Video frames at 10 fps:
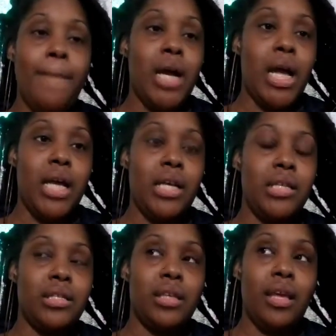
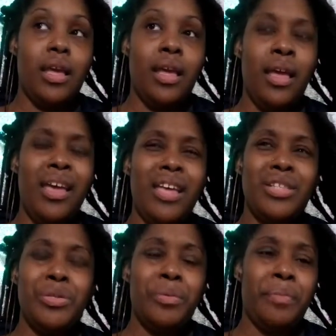Because it
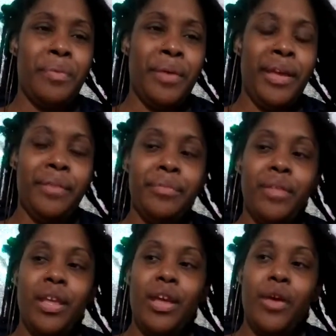gets to a point
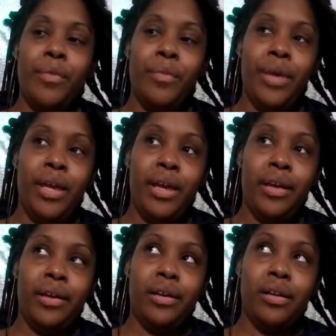
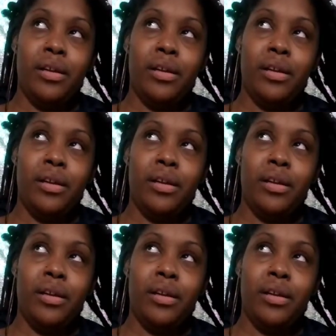where